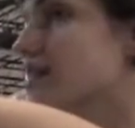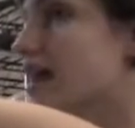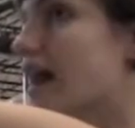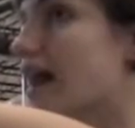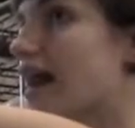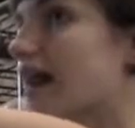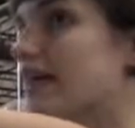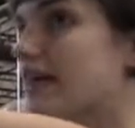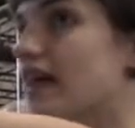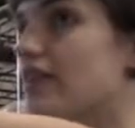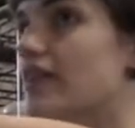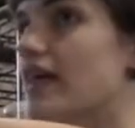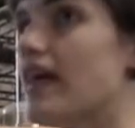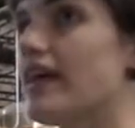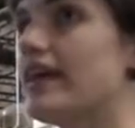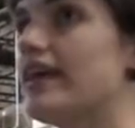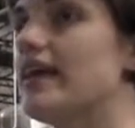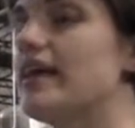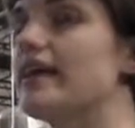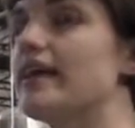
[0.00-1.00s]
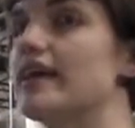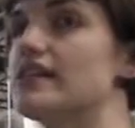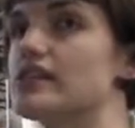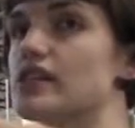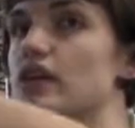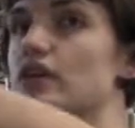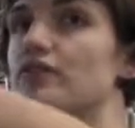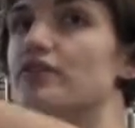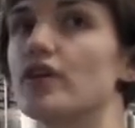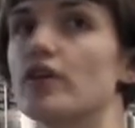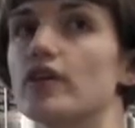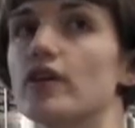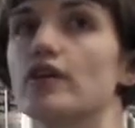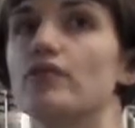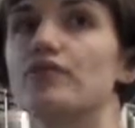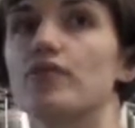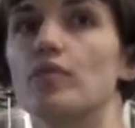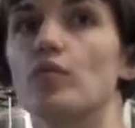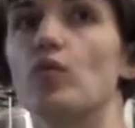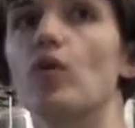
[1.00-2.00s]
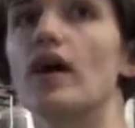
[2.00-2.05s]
side, and the heat gets converted from